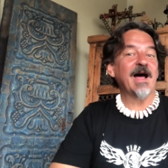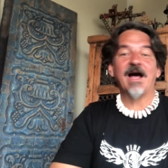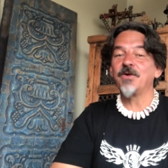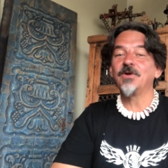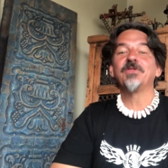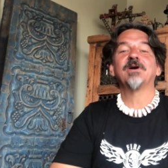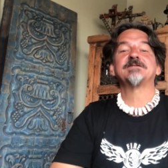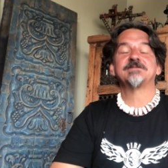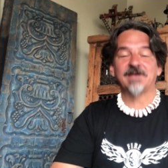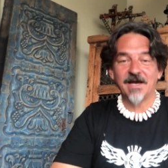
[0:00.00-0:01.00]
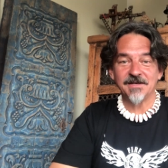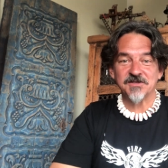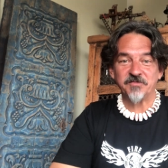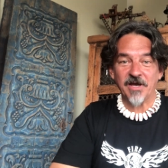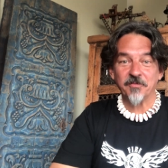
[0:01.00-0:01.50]
I will not sign
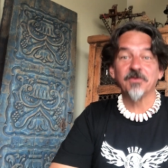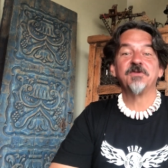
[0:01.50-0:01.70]
this paper.